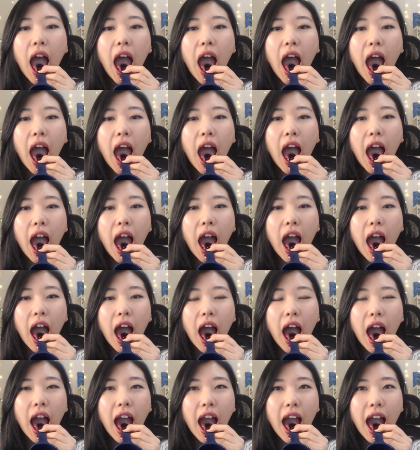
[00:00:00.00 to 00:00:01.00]
Ka,
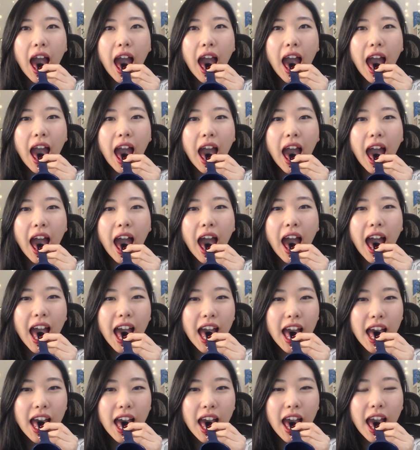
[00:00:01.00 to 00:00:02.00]
ka,
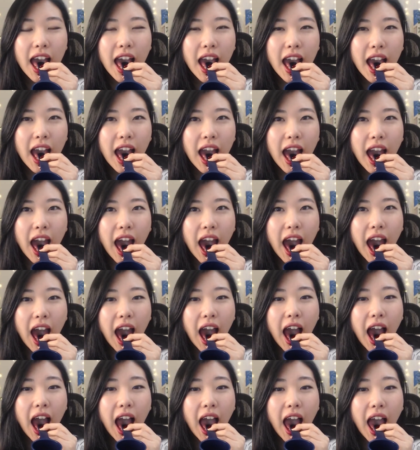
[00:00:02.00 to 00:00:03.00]
ga,
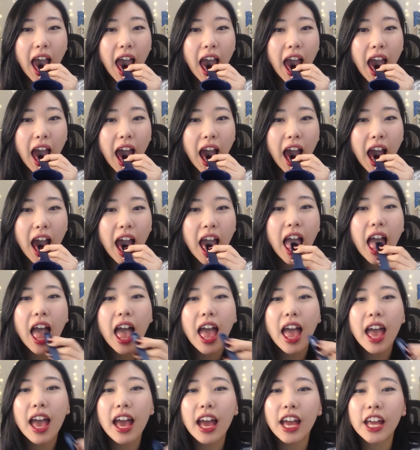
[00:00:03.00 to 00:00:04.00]
ga.
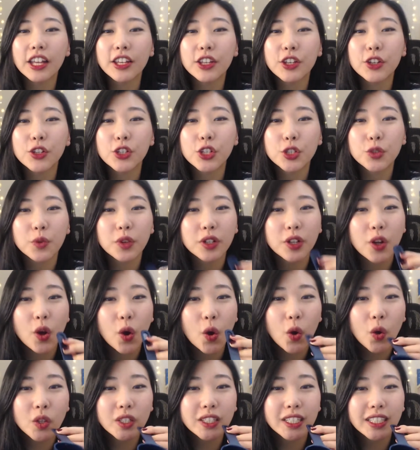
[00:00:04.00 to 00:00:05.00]
And you just want to
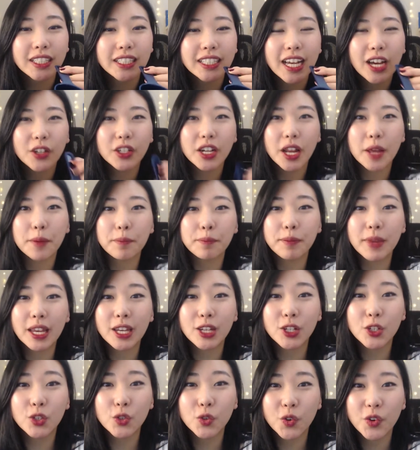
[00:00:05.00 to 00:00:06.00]
hold it down and make
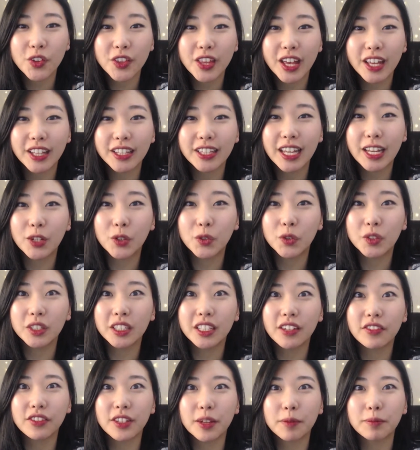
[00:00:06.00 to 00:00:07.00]
sure that they don't
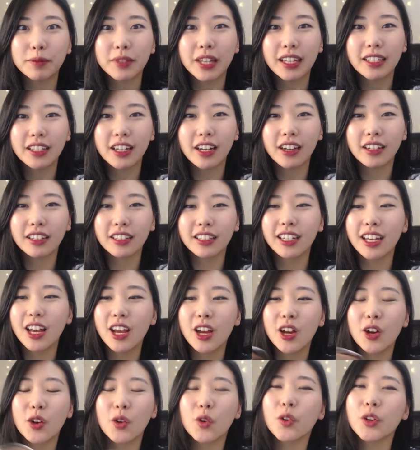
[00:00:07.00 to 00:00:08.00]
lift up that tongue.
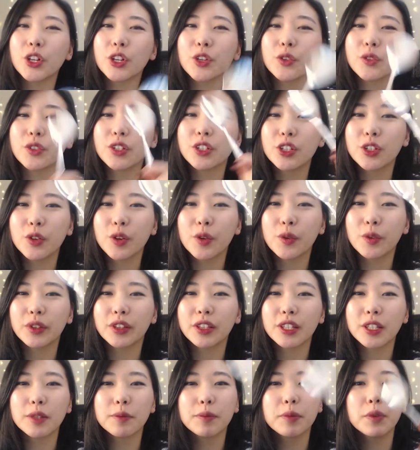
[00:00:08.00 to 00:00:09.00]
Or you can do it with the
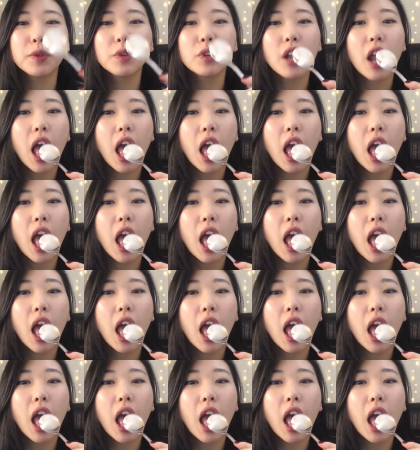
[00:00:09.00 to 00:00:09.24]
spoon.